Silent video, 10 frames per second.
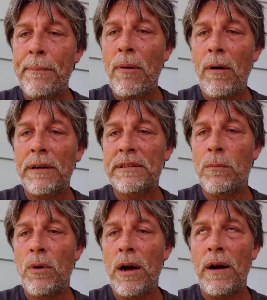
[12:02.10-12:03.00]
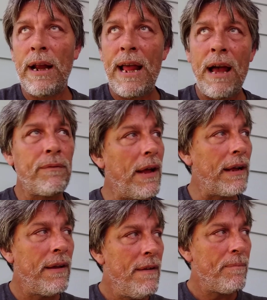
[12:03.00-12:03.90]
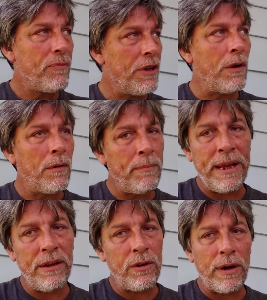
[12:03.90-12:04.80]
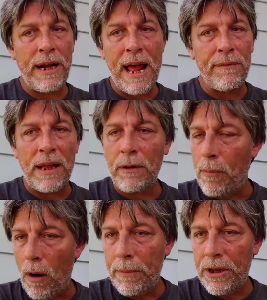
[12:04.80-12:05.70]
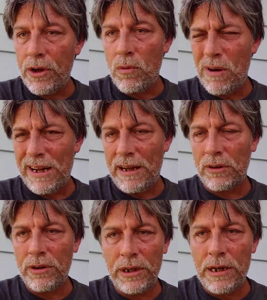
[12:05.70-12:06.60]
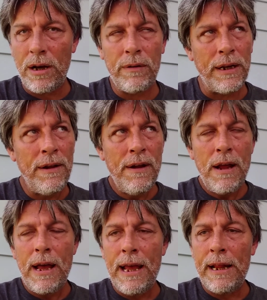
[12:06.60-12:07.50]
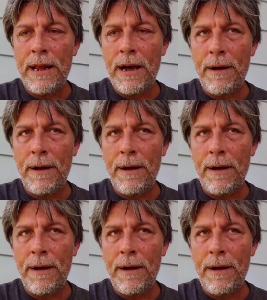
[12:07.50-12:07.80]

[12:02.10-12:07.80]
a park somewhere and have, like, you know, a meet and greet, have like barbecue, whatever, you know, and